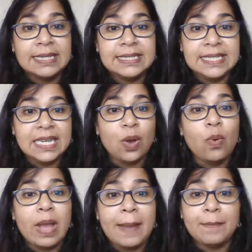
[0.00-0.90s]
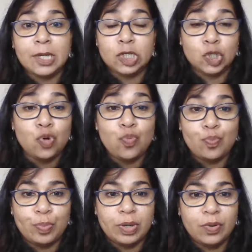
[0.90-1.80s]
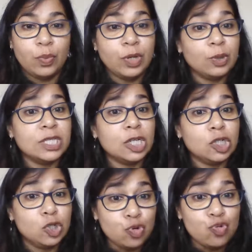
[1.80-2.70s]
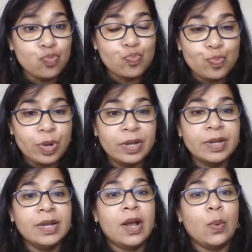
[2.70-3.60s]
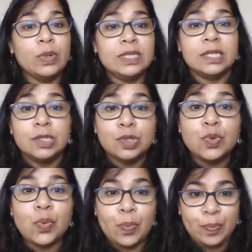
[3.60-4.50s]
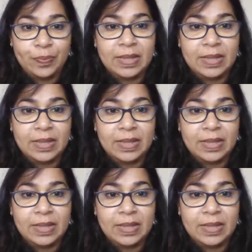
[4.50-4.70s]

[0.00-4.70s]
TOMB, tomb. We don't say tomb, we say tomb.